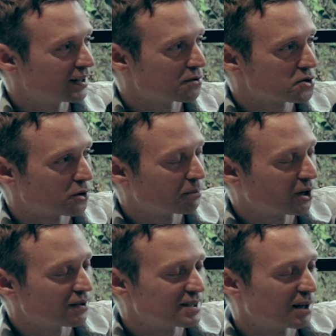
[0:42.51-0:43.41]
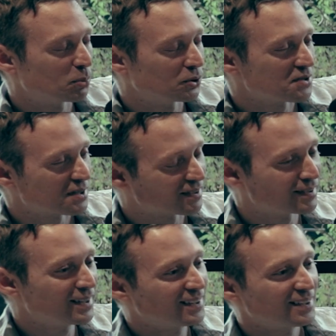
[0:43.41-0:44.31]
You were showing me all the temples and
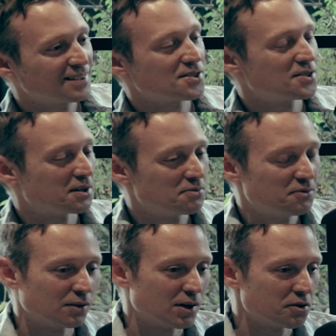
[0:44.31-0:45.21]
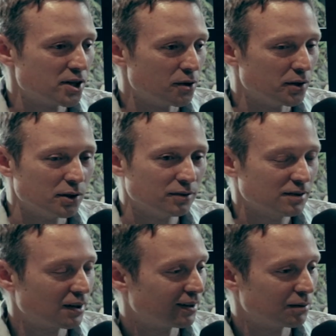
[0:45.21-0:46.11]
stuff around Kyoto.
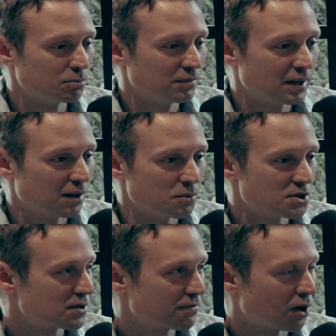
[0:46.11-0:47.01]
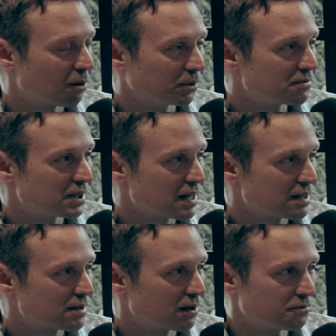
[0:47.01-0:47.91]
Yeah, it was just phenomenally
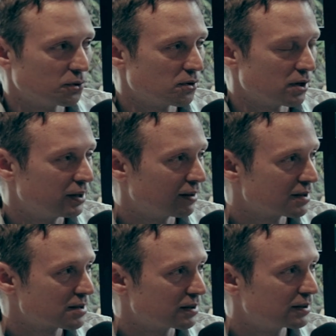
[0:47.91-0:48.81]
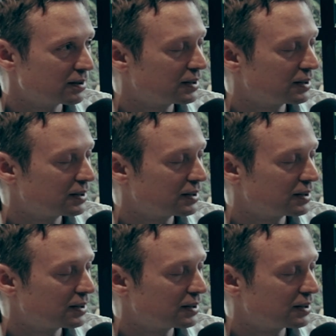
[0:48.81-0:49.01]
fantastic. I feel great, honestly.